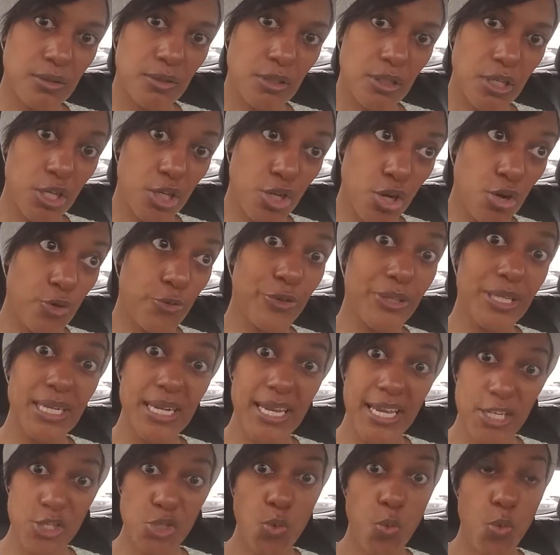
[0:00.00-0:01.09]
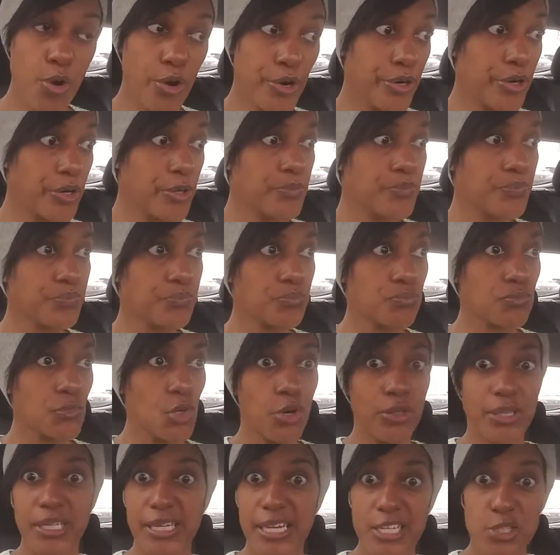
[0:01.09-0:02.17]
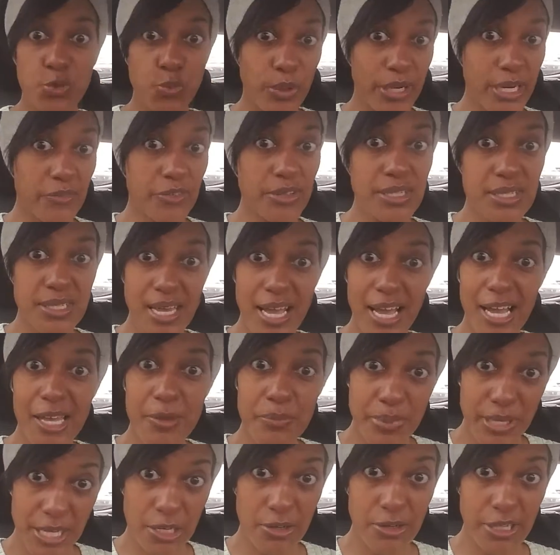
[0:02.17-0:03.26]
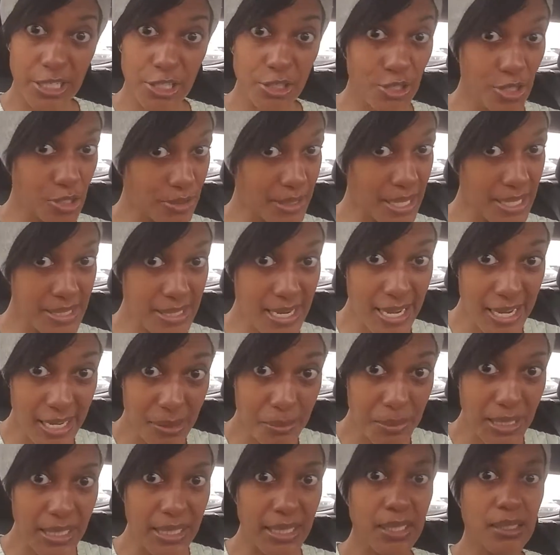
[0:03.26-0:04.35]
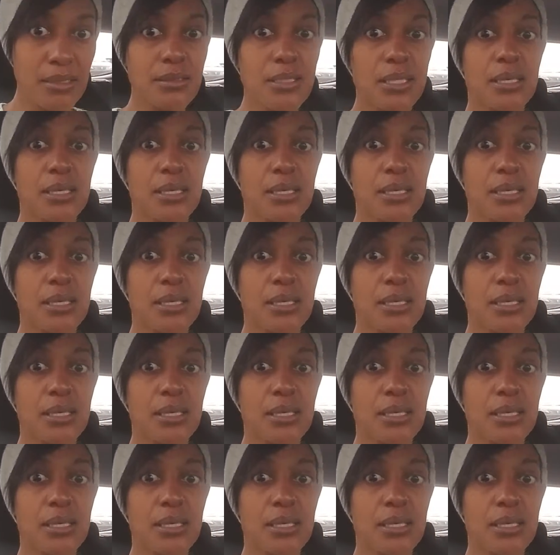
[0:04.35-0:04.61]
a goal for the next quarter or the next whatever the time period, you know, that timely